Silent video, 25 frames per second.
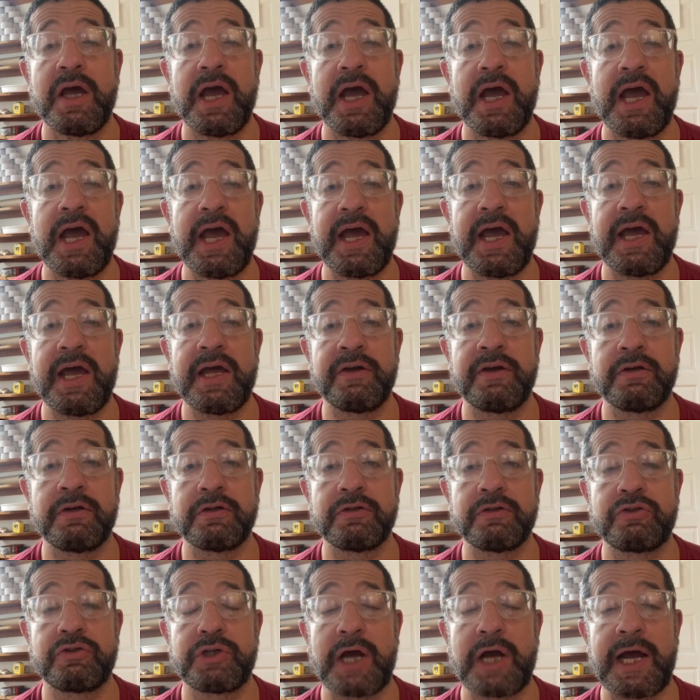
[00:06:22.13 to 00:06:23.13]
and
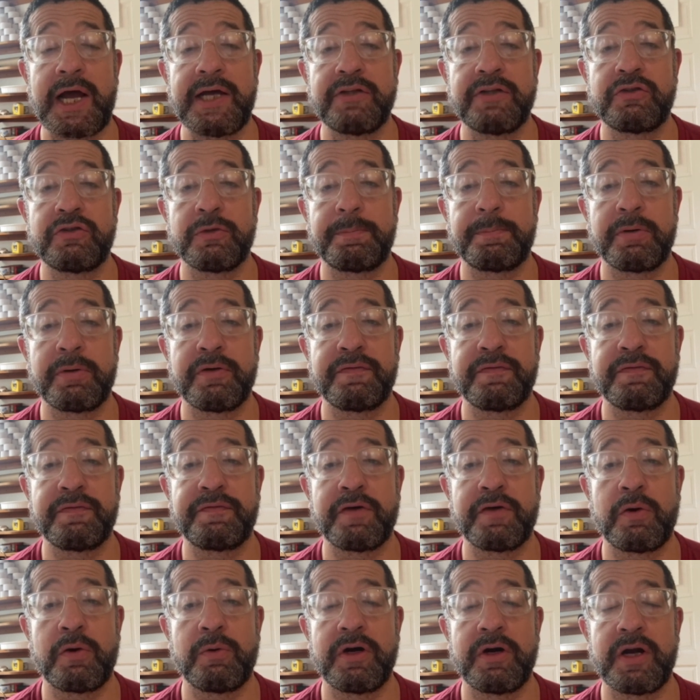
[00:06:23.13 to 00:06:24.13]
try to put
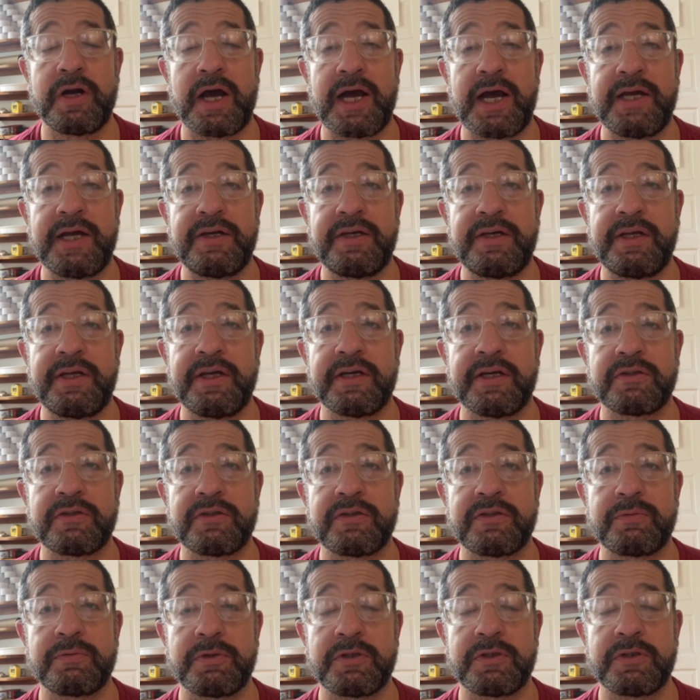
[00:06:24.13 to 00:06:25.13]
forward ideas
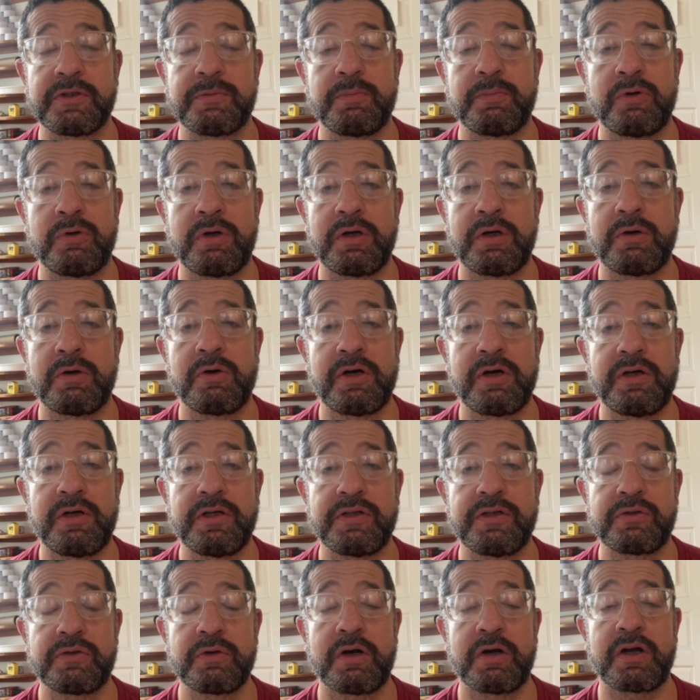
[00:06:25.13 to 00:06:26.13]
which more
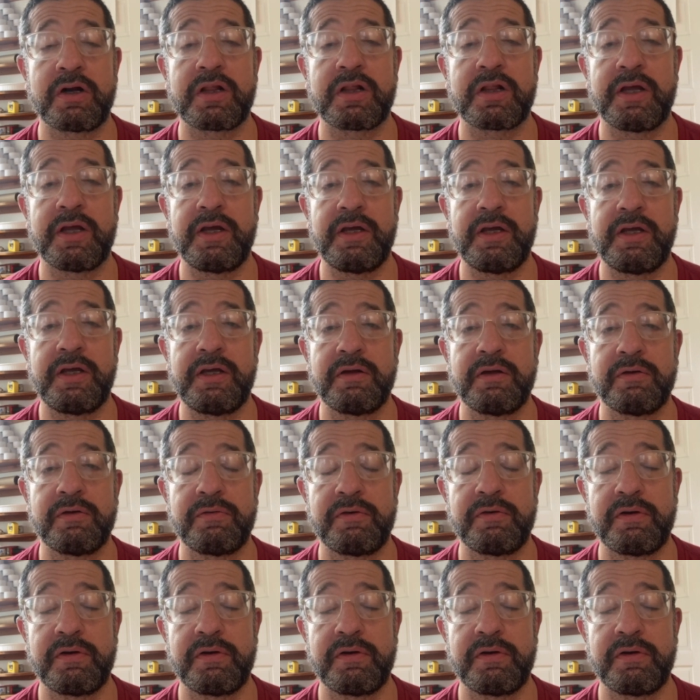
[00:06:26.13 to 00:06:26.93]
historically,